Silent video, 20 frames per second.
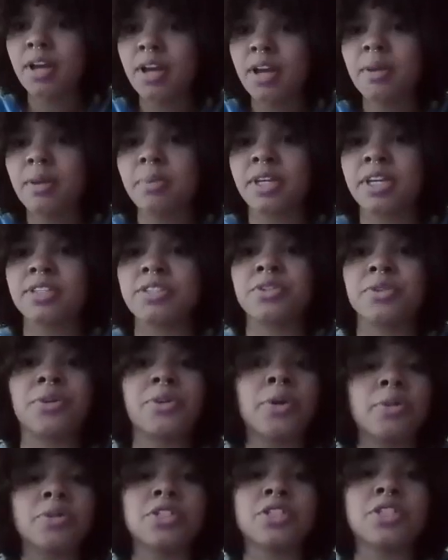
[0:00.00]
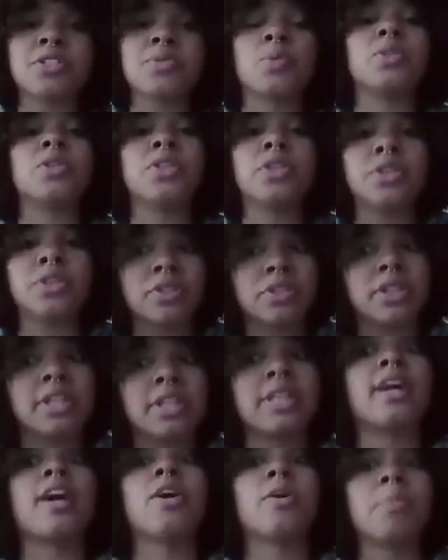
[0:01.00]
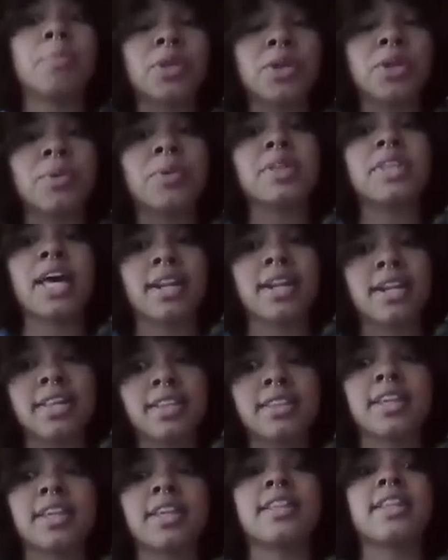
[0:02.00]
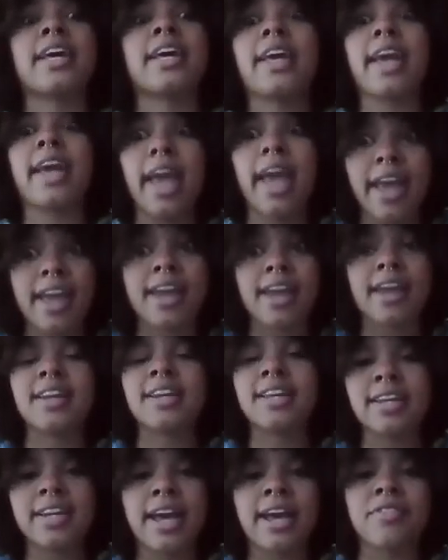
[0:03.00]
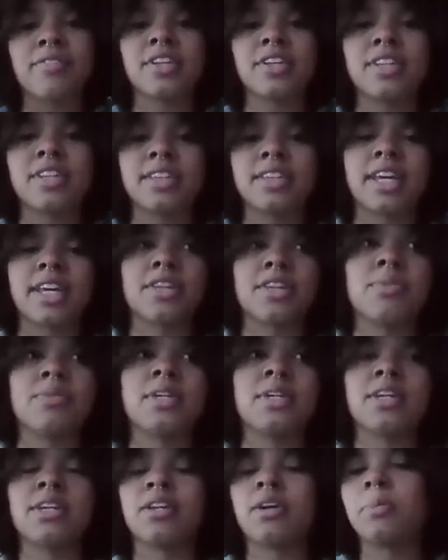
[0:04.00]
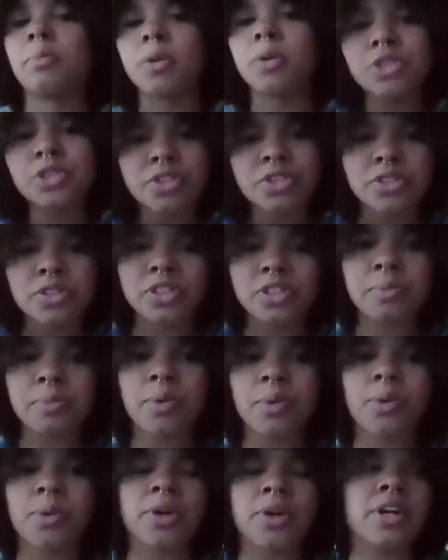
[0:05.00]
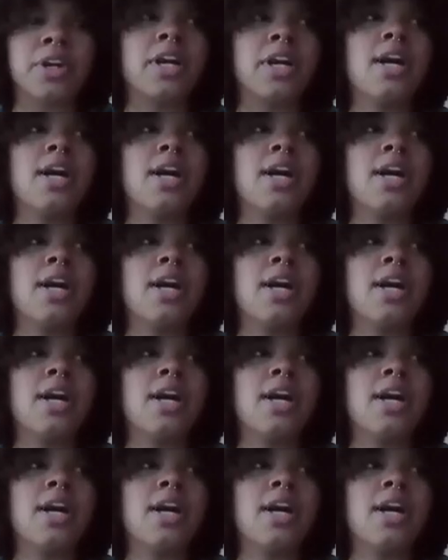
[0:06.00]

because your coaches will literally help you with anything, like any and everything that you need: emotional support,